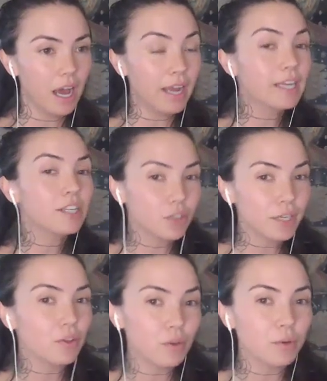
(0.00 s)
I didn't
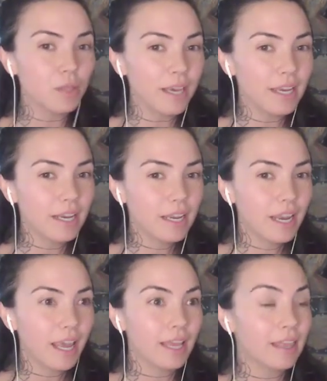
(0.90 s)
drink the Kool-Aid
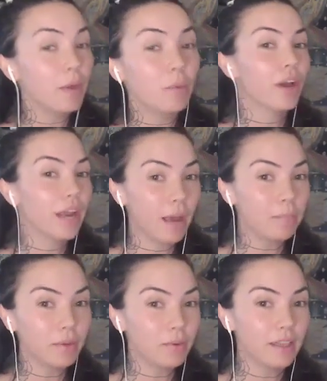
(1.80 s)
and they were not
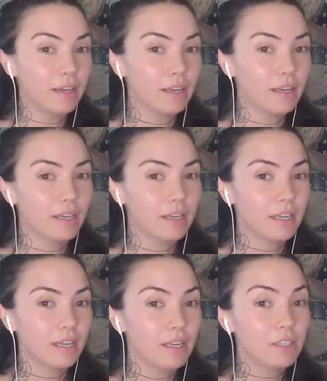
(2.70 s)
happy with it.
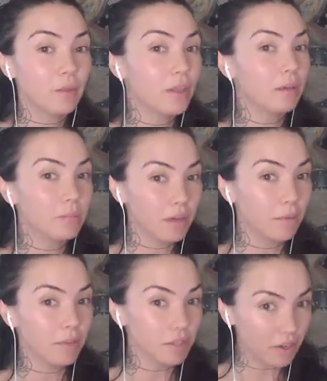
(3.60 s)
So then I
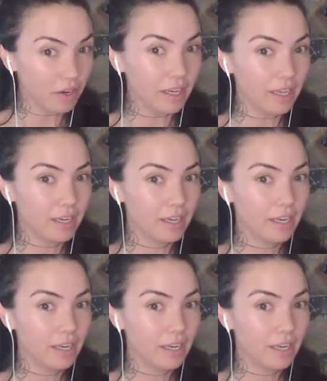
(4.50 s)
become the target,